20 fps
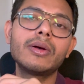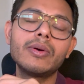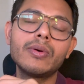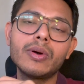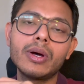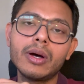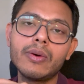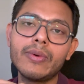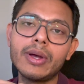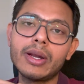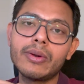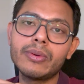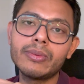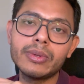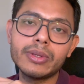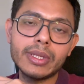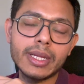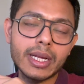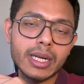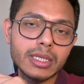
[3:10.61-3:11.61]
where
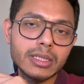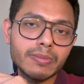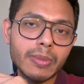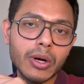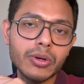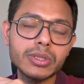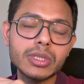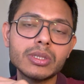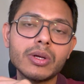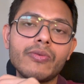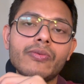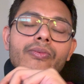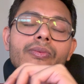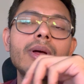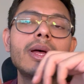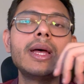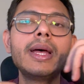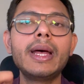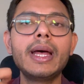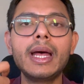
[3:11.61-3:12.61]
their spouses of
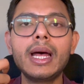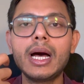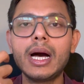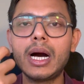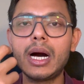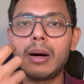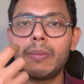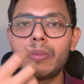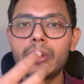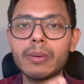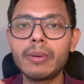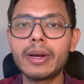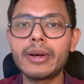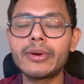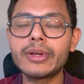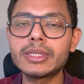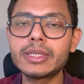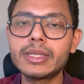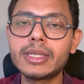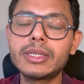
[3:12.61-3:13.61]
permanent
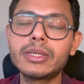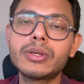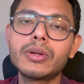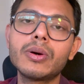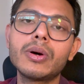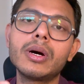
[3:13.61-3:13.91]
resident